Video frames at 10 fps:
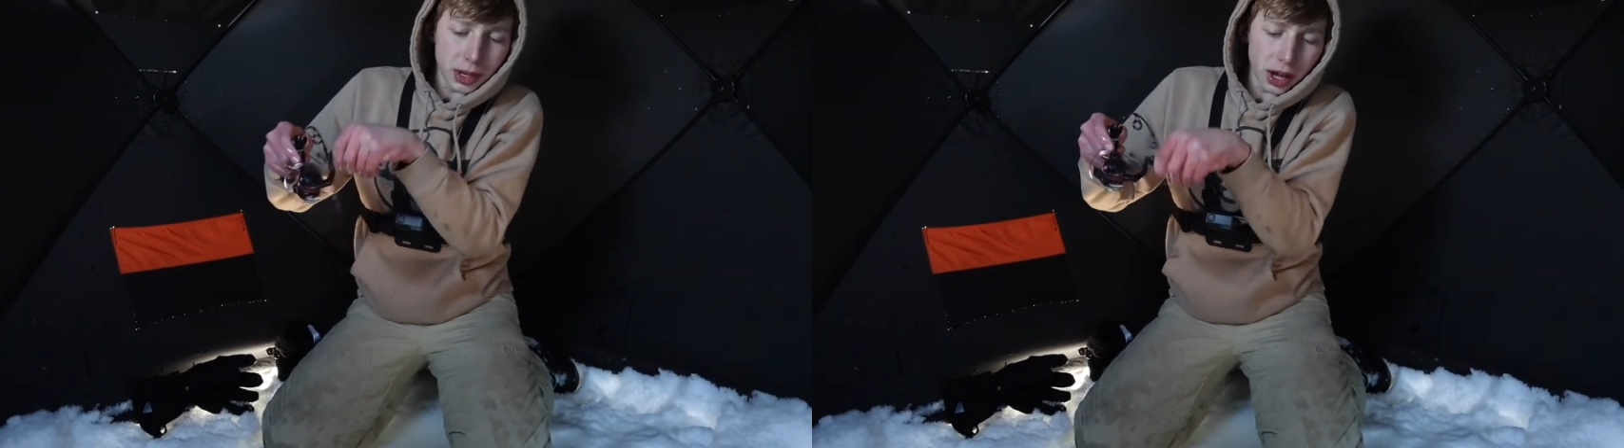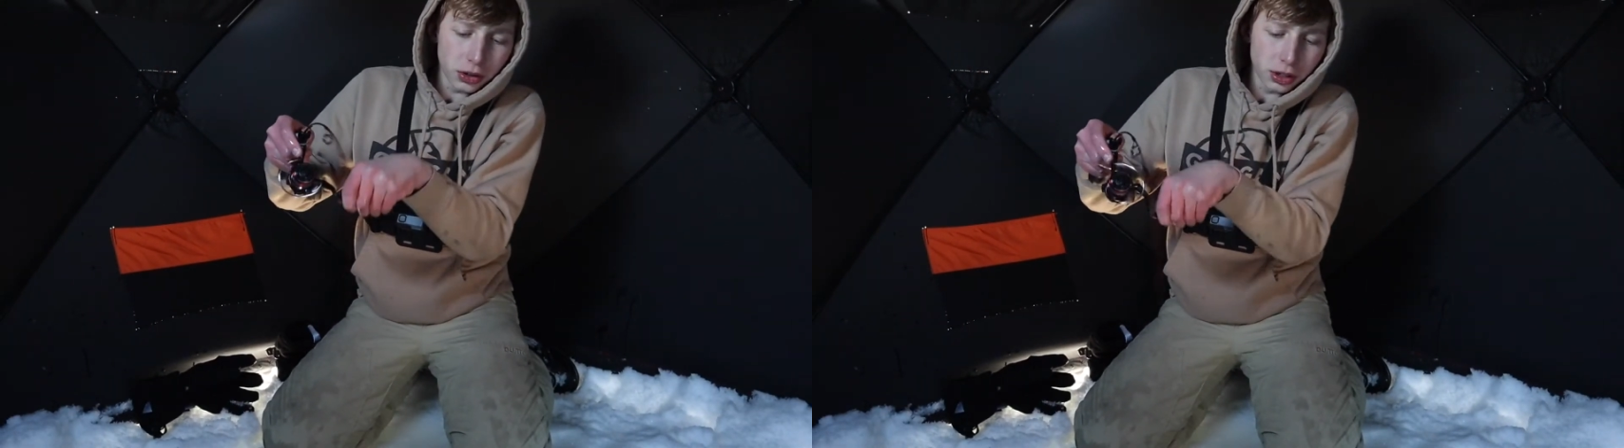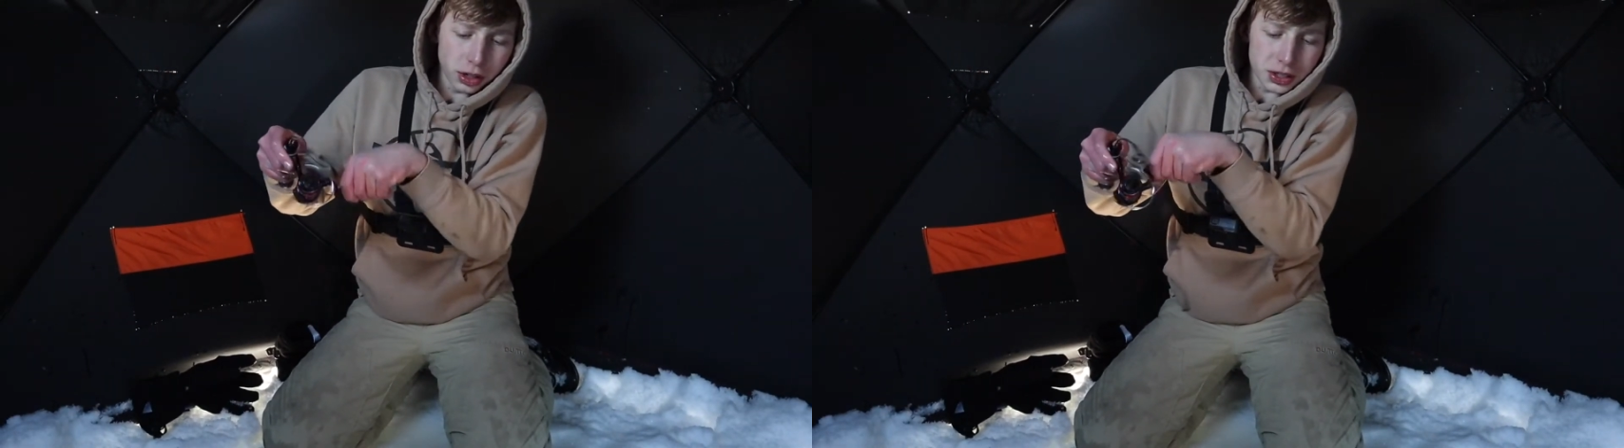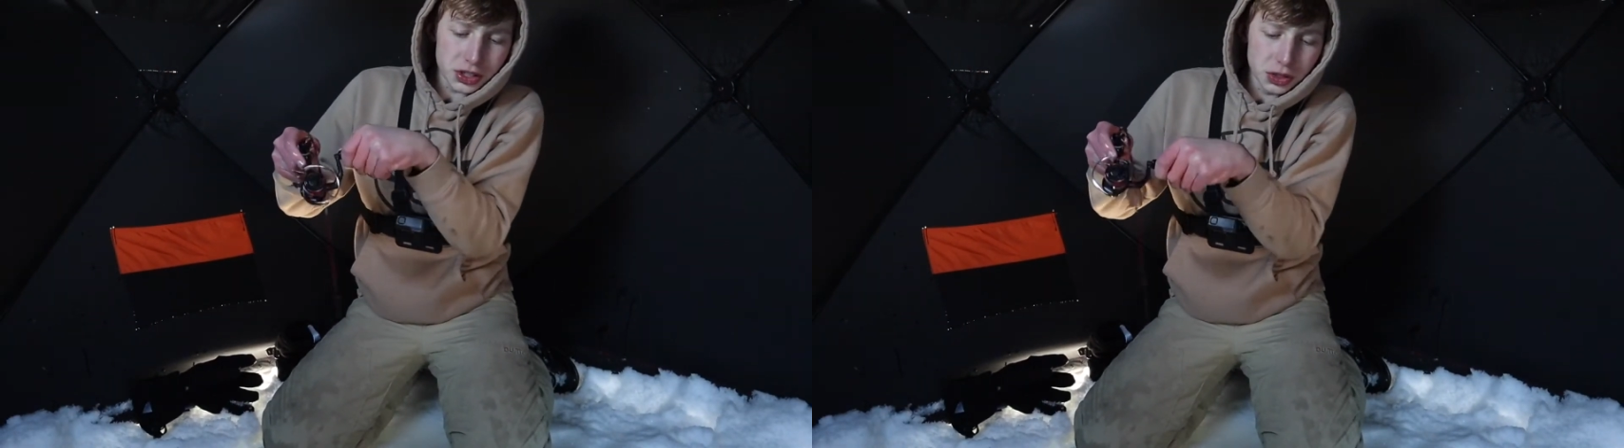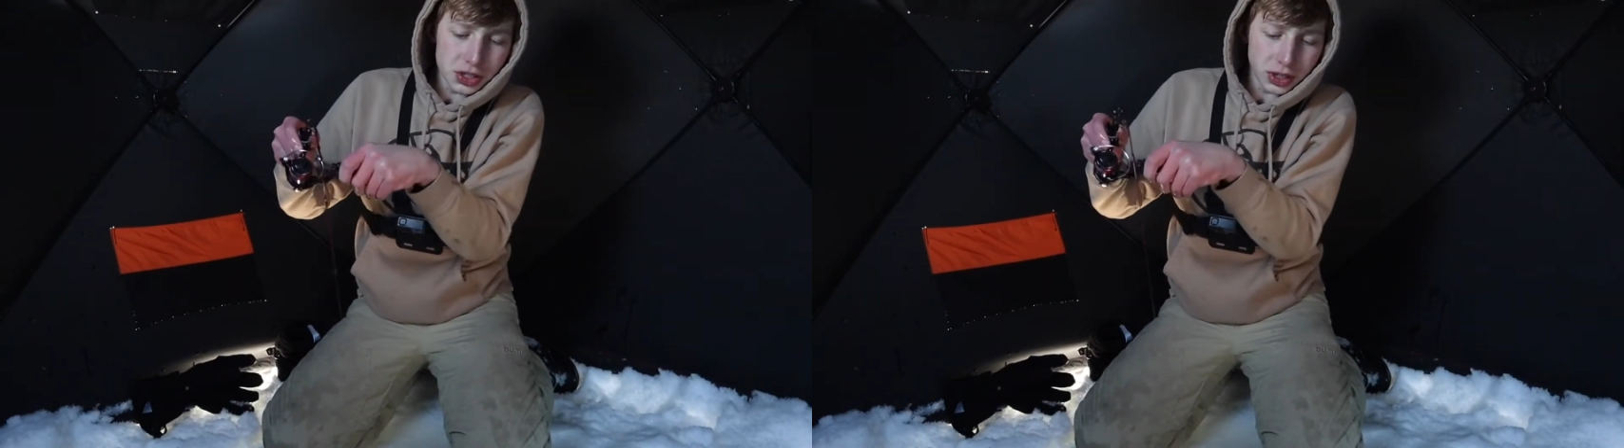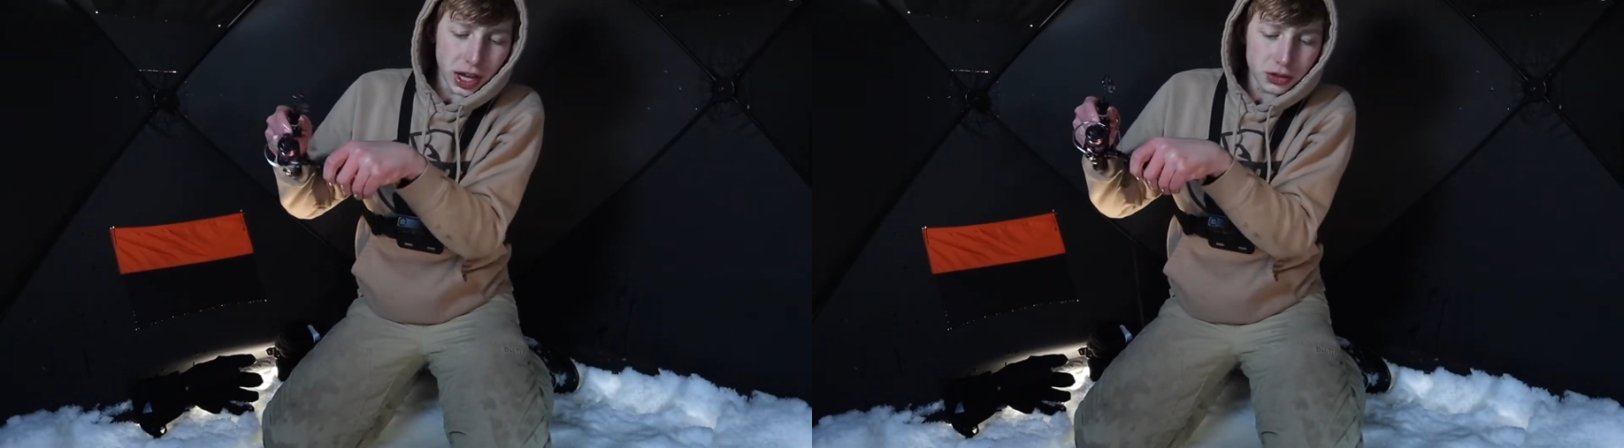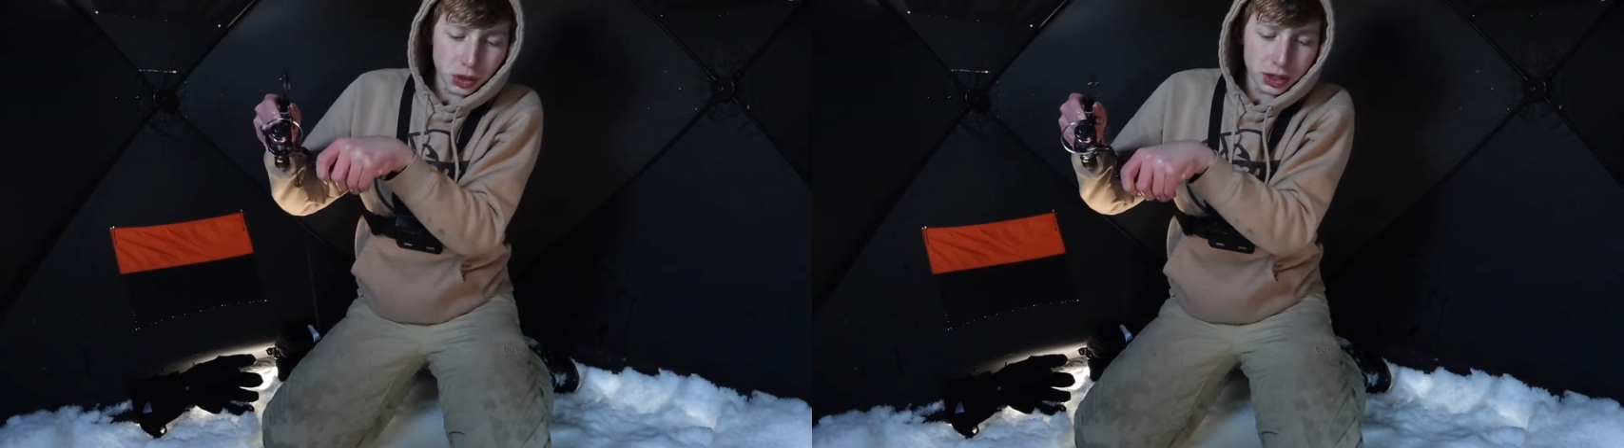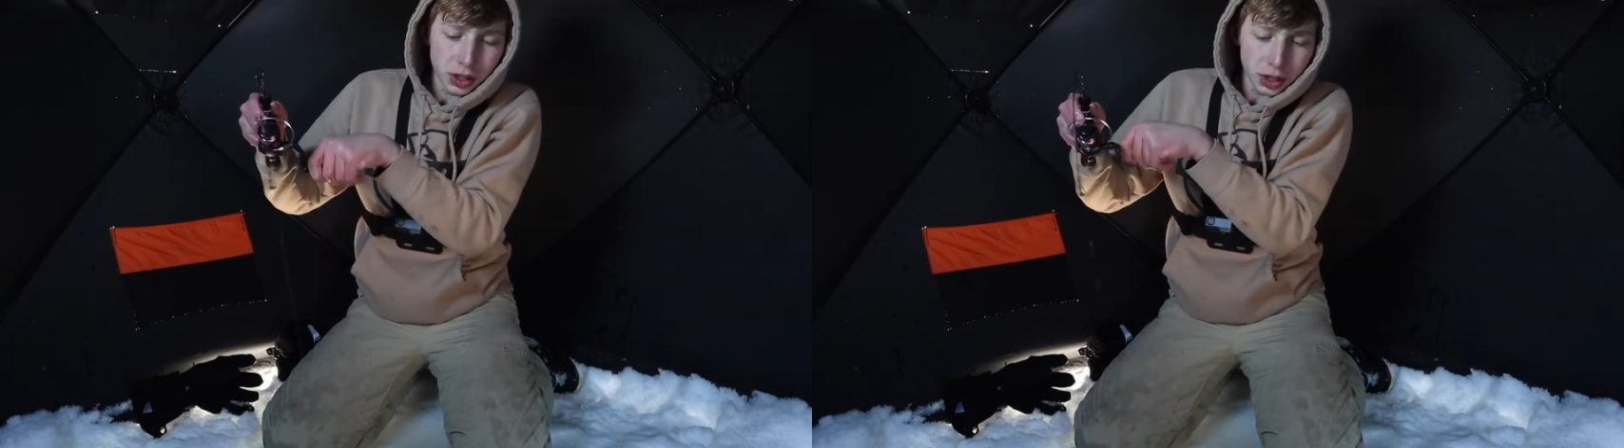down, or as soon as you catch
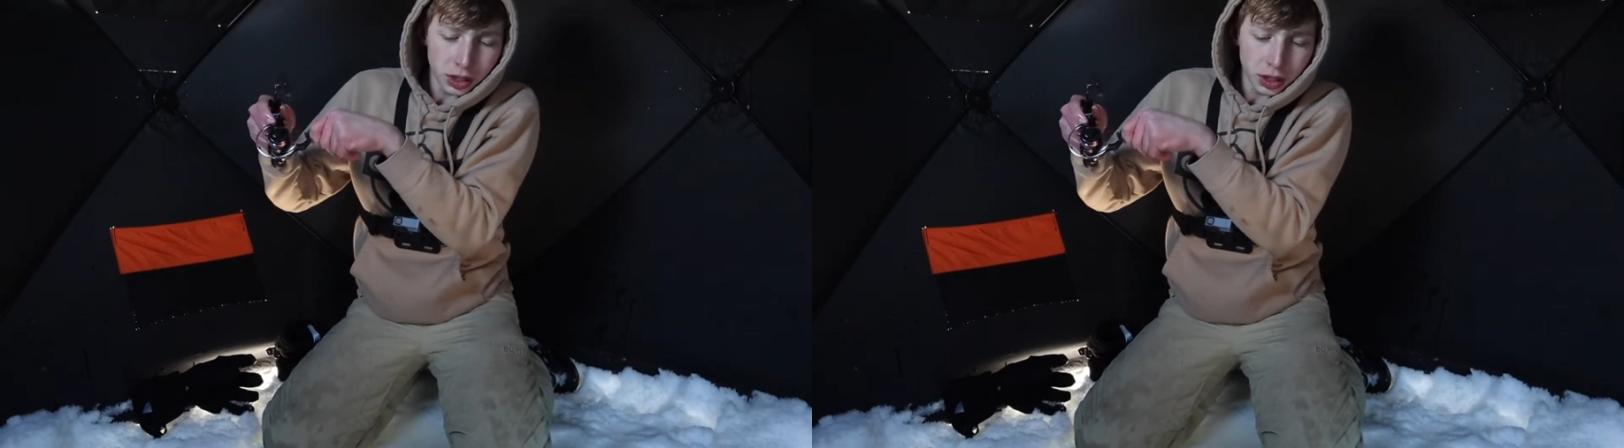one,